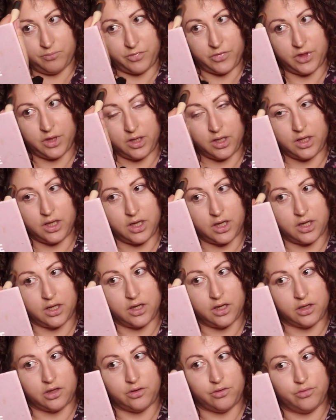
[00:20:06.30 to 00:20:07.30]
Thinking I
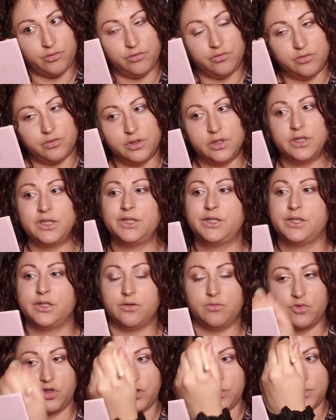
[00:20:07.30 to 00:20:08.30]
can do
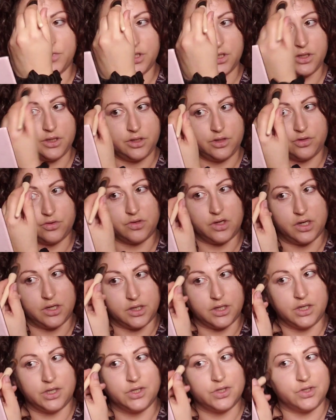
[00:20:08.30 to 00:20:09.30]
some trips to the
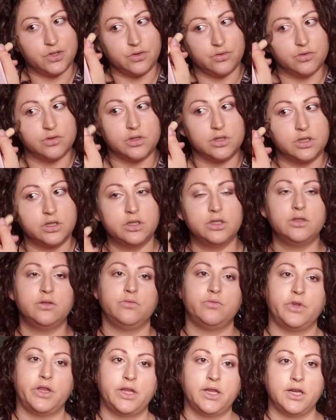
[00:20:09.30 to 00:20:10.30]
drugstore
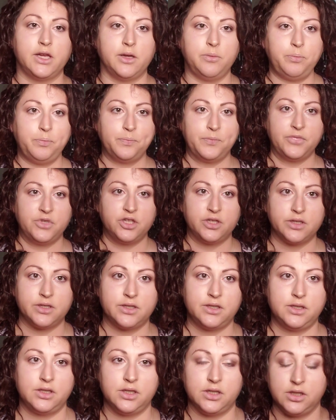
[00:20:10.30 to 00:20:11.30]
with tips,
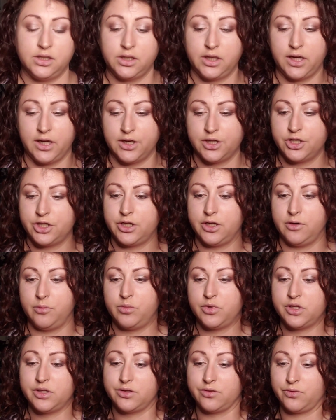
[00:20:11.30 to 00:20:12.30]
cash tips,
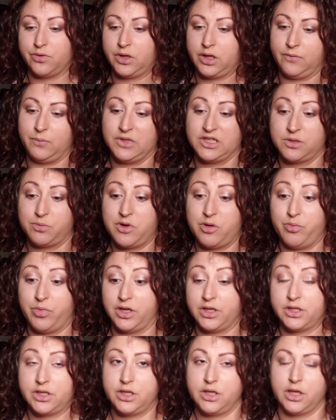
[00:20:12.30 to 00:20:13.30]
so it limits my
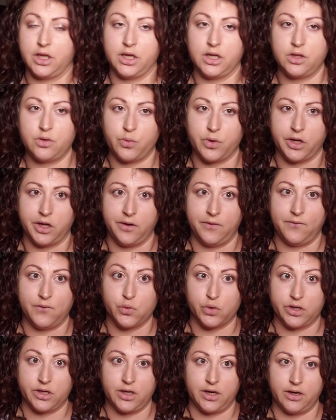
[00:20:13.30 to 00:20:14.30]
budget, like $20,
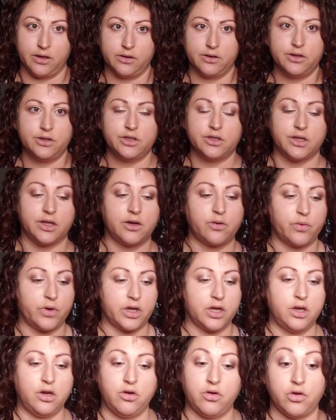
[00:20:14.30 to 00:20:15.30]
$40. Like, what
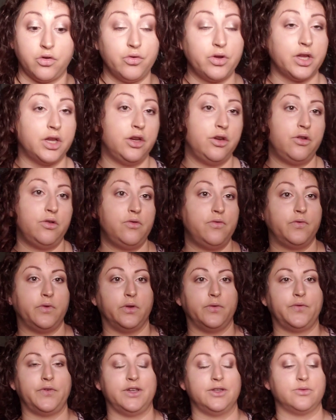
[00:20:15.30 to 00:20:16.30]
can you do? Can you do a full
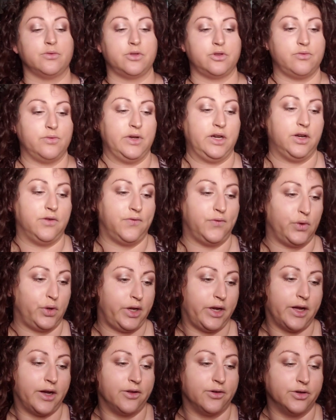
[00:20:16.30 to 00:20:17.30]
face with $20 to
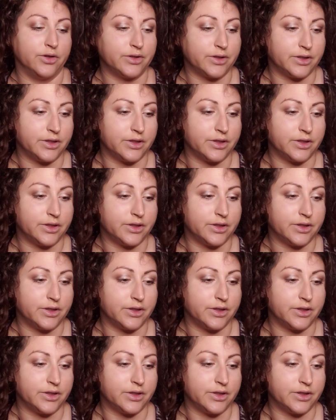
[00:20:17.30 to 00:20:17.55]
$40